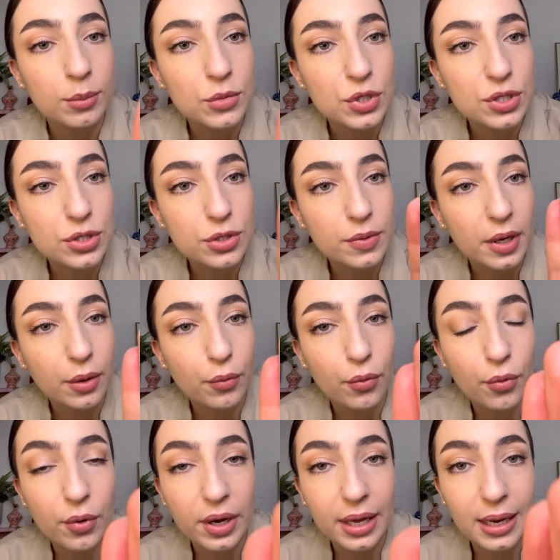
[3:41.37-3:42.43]
Just doing
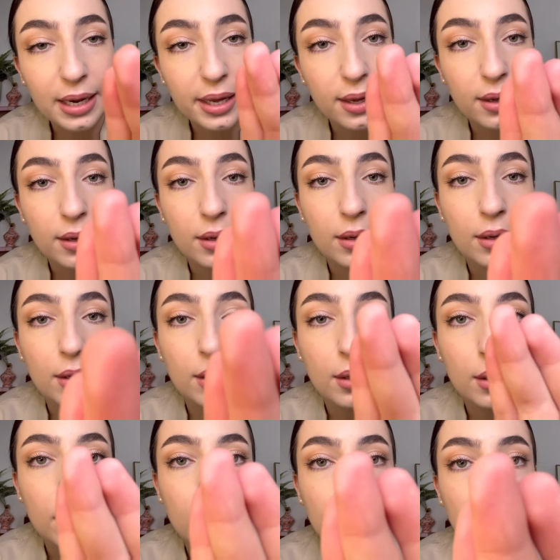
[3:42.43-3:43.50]
really
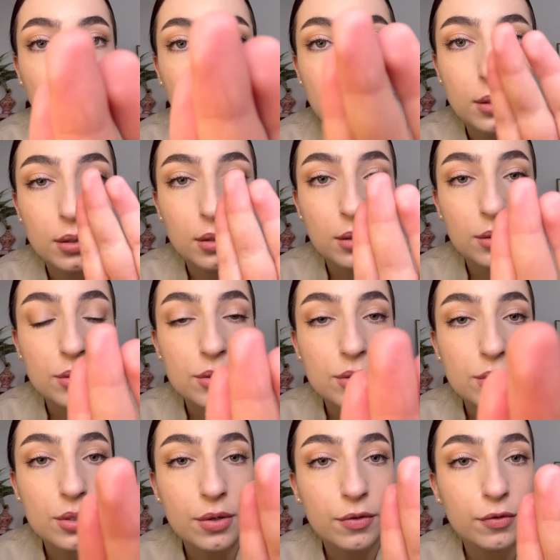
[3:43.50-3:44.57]

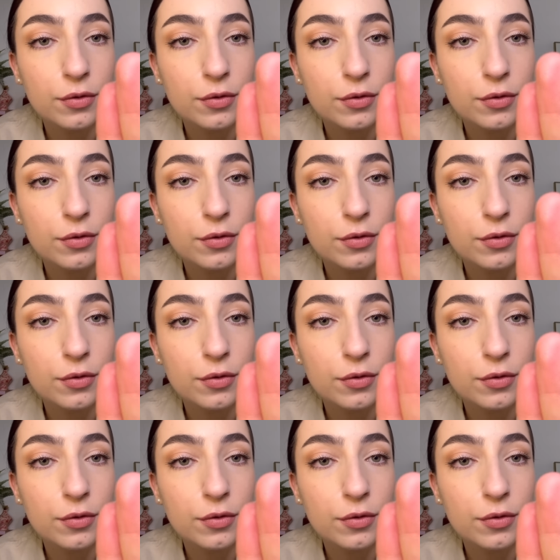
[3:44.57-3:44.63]
soft,